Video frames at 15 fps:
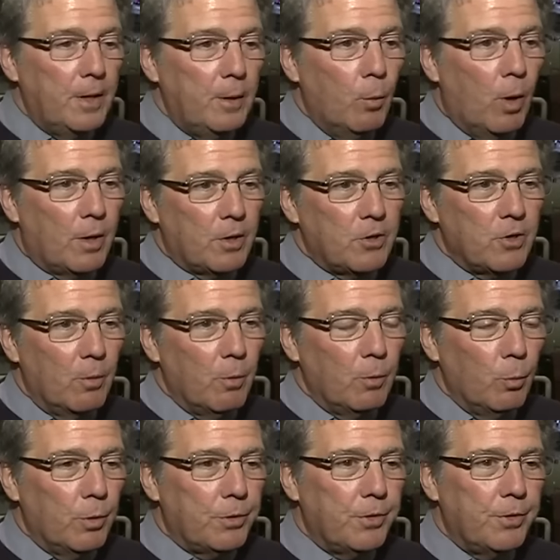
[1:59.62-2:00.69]
that he wanted
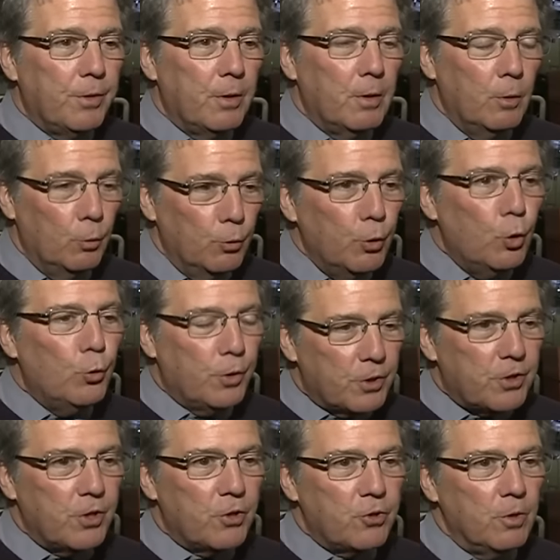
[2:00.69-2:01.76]
someone with who knew the
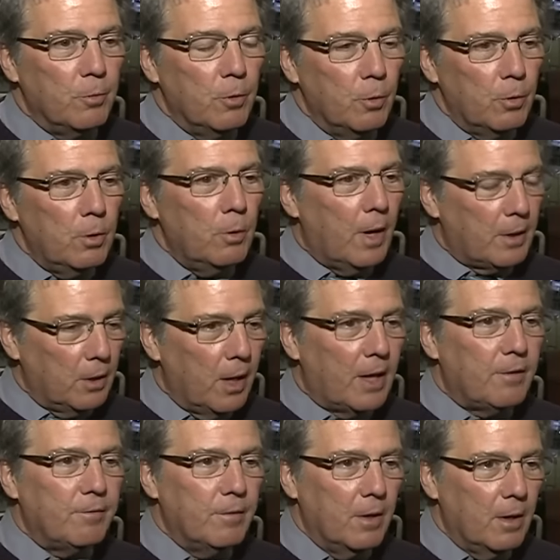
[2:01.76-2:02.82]
system, who, who had a
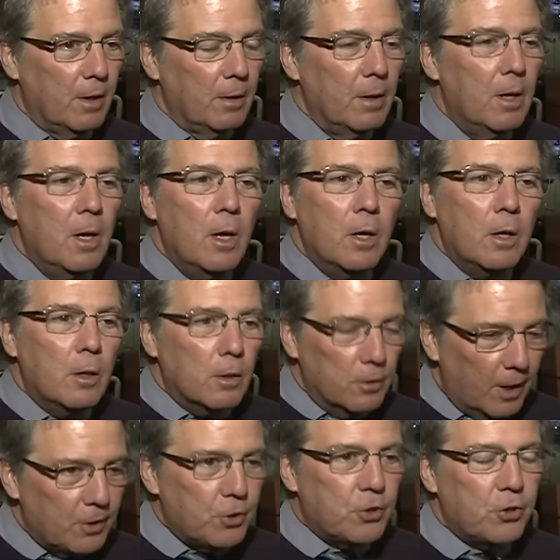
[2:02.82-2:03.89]
lot of uh,
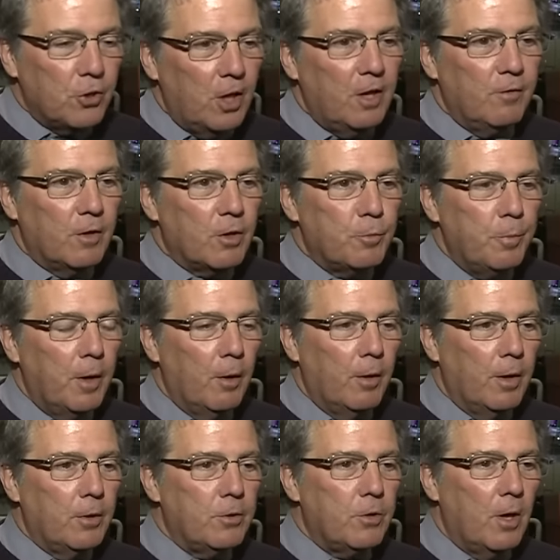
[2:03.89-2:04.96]
legislative
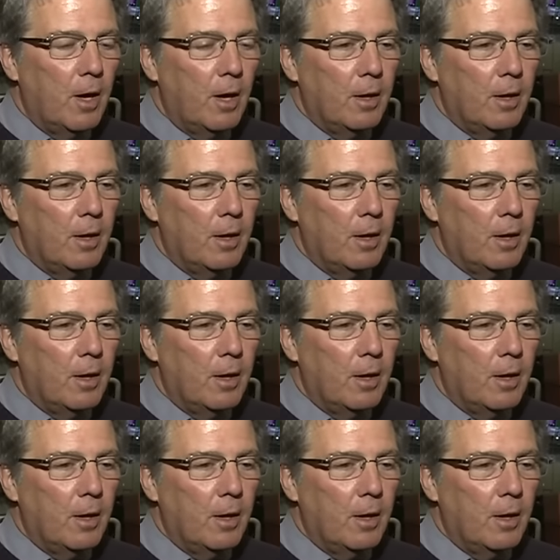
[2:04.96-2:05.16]
experience.